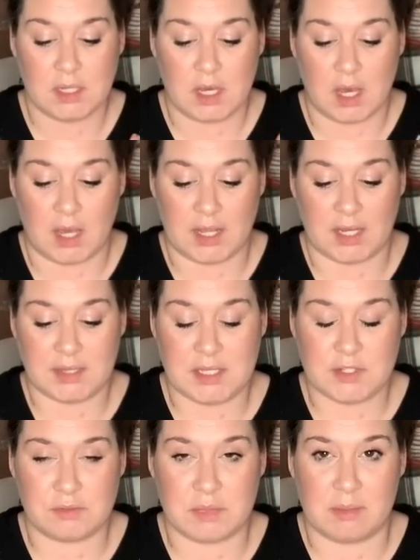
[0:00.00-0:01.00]
I got these
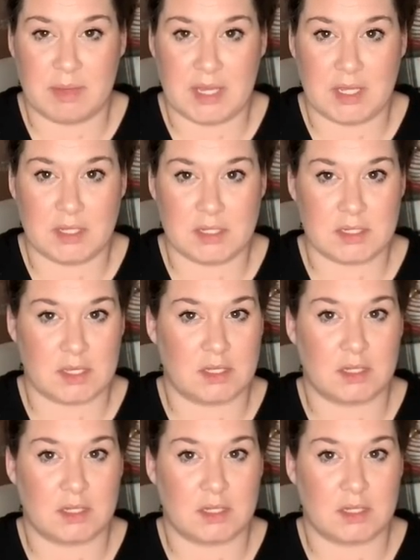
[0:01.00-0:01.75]
from the bins.